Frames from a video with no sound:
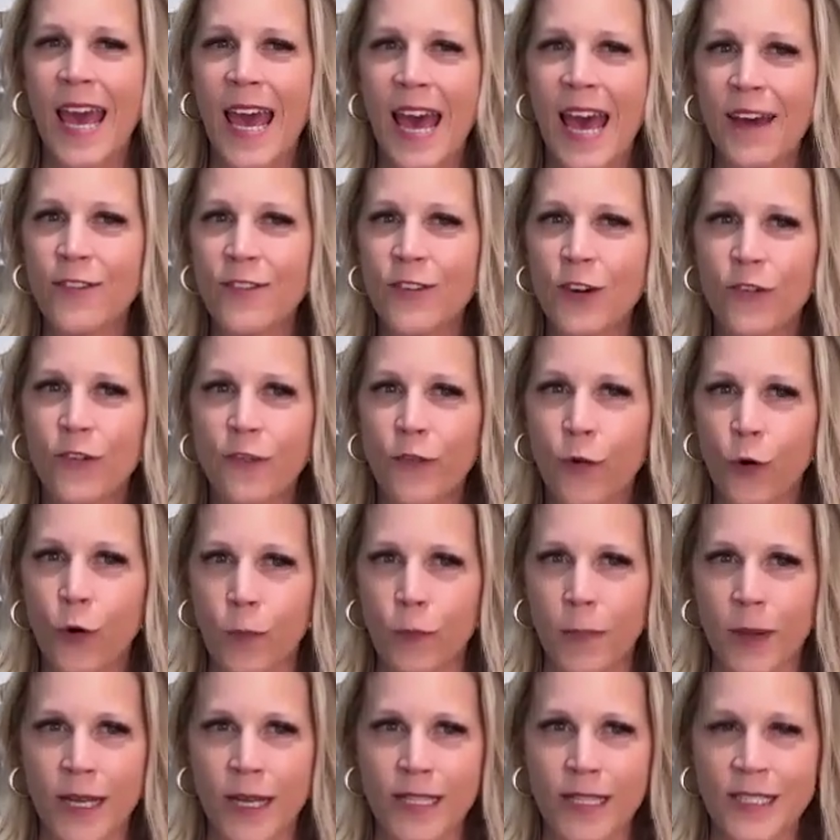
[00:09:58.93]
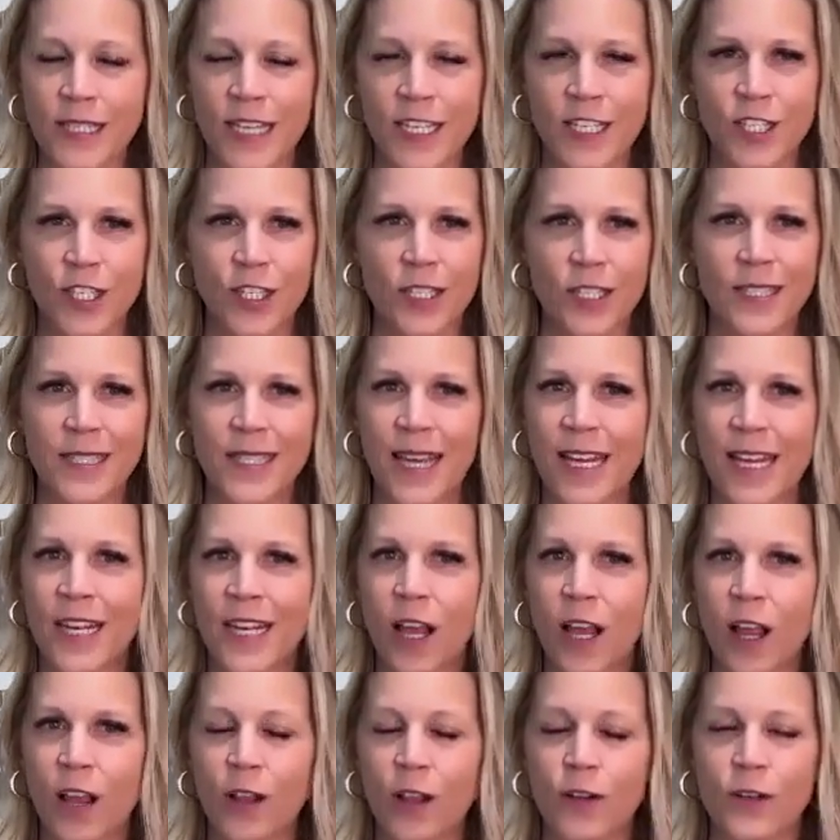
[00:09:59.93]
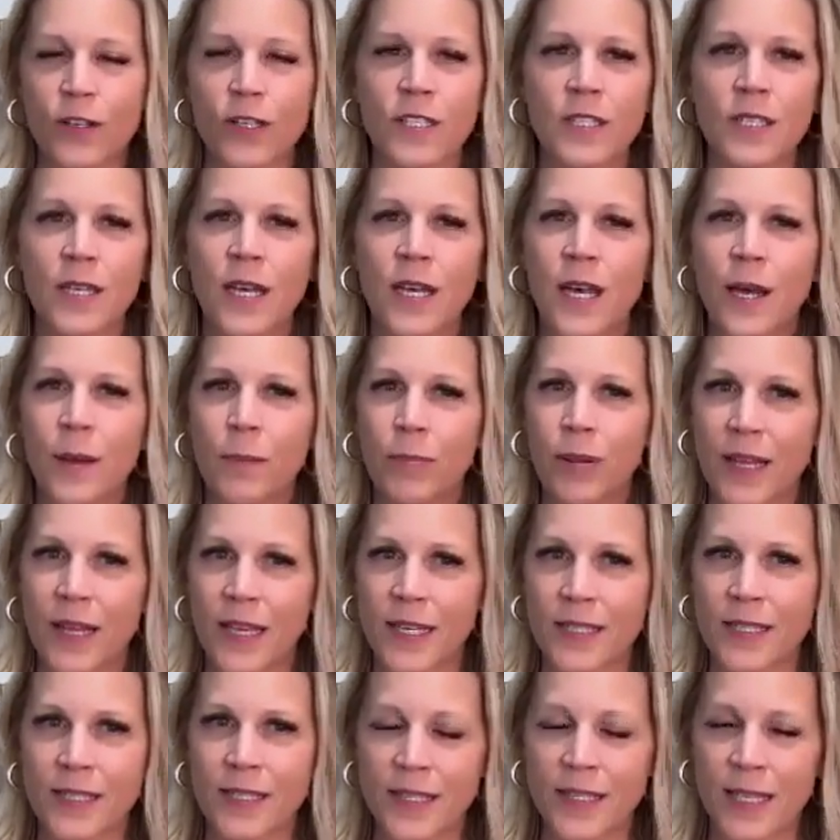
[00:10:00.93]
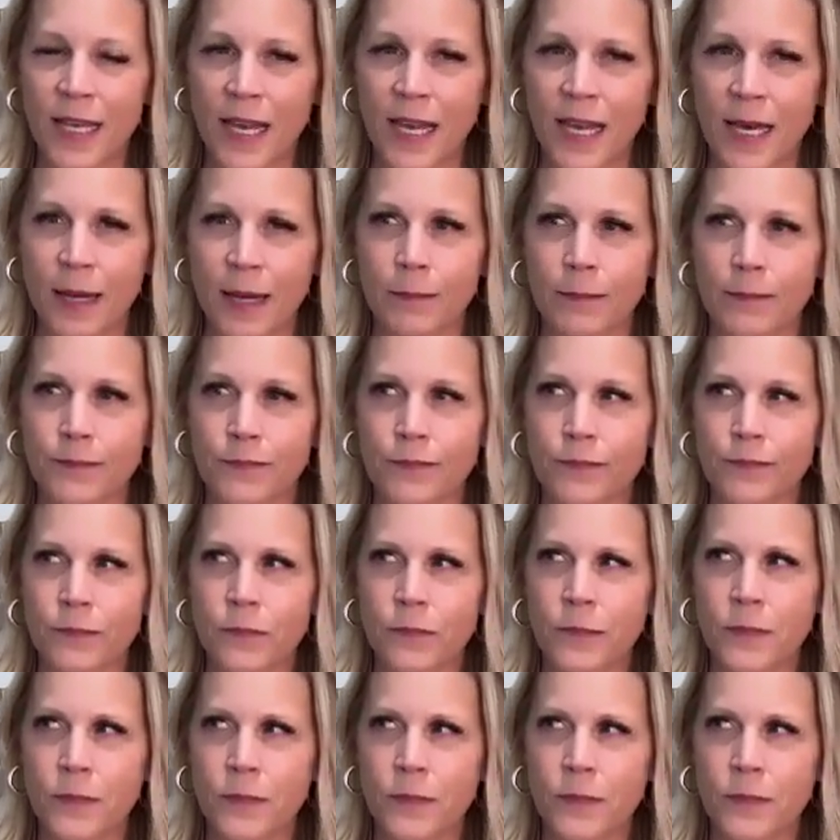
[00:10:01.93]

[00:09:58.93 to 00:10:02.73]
After 4 months, it's just $10 plus, I